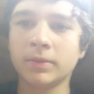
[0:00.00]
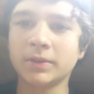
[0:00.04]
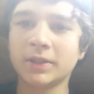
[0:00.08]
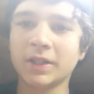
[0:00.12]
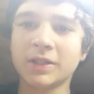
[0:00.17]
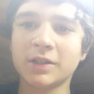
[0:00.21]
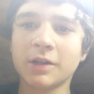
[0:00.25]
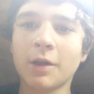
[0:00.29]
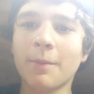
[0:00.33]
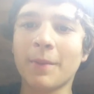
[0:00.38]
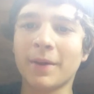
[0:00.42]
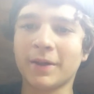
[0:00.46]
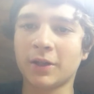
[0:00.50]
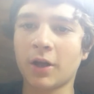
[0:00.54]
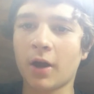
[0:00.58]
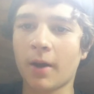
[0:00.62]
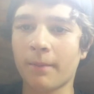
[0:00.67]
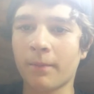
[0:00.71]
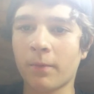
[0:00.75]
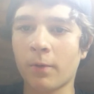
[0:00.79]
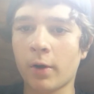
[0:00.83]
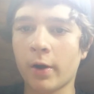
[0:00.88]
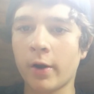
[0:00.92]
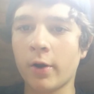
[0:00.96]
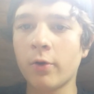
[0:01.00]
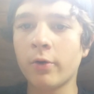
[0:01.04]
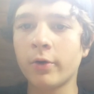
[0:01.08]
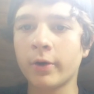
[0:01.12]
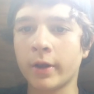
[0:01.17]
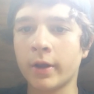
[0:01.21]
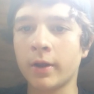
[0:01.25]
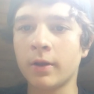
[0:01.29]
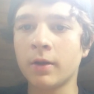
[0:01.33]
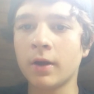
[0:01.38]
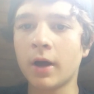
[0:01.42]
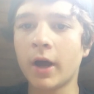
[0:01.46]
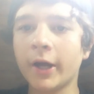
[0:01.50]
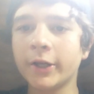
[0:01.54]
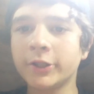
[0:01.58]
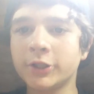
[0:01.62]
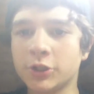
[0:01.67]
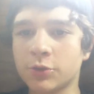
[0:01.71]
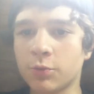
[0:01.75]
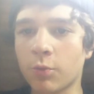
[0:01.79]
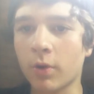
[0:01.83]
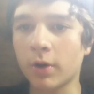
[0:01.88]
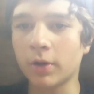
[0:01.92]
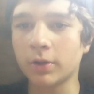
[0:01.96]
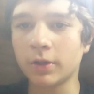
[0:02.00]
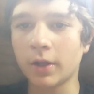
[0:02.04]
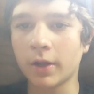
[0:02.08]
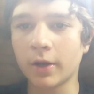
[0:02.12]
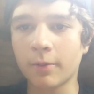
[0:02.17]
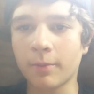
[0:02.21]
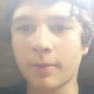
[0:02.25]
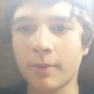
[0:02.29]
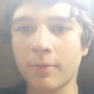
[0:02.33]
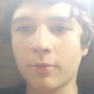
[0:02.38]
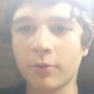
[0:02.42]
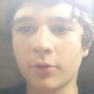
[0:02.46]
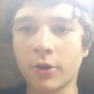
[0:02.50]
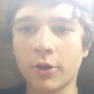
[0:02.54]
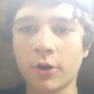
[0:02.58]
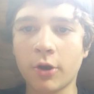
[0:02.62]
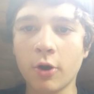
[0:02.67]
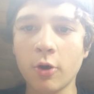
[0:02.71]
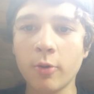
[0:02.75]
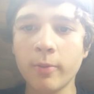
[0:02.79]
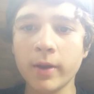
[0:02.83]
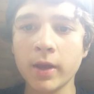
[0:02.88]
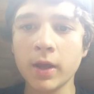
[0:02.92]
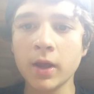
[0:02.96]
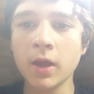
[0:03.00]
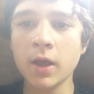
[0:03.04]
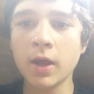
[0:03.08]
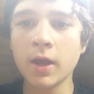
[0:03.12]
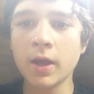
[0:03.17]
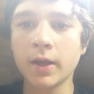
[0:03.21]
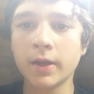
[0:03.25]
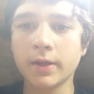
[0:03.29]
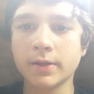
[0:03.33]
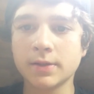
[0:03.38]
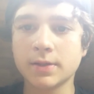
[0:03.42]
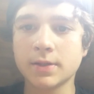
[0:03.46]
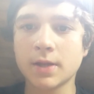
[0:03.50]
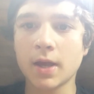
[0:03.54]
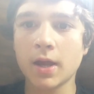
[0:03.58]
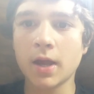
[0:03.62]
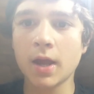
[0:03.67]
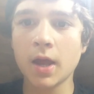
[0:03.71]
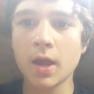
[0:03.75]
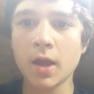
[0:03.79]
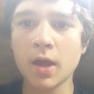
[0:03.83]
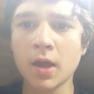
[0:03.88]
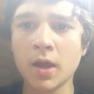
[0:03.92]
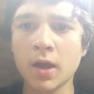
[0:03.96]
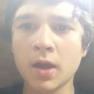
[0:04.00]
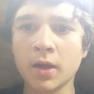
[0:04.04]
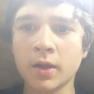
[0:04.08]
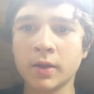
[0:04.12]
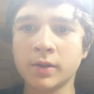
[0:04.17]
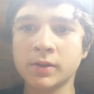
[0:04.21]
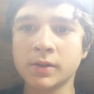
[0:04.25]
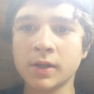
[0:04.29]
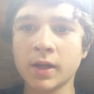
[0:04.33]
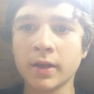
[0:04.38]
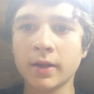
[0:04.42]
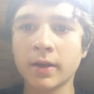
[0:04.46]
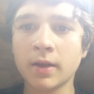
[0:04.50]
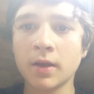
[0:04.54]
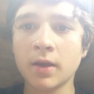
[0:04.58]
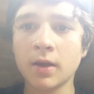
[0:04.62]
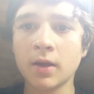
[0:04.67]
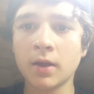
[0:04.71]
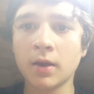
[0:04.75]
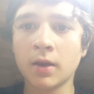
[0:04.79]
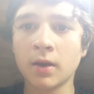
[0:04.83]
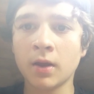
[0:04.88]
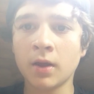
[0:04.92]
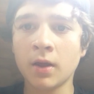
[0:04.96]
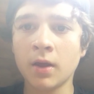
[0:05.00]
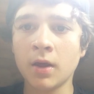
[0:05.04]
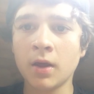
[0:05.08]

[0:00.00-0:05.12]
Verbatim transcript: That's not my top priority. I just want a lot of people to know me say, hey, it's that kid.